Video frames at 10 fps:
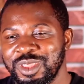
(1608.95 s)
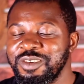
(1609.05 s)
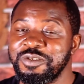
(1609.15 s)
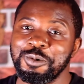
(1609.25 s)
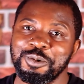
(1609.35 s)

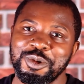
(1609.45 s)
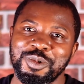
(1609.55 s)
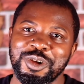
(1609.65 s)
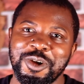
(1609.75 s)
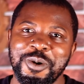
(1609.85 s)
So you
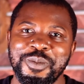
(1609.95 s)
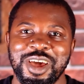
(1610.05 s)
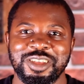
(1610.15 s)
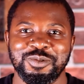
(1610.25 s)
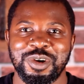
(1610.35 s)
want to come
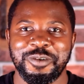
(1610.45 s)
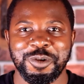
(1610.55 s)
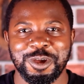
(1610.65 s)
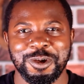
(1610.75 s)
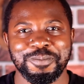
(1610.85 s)
back to
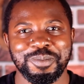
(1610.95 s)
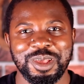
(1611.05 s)
Africa.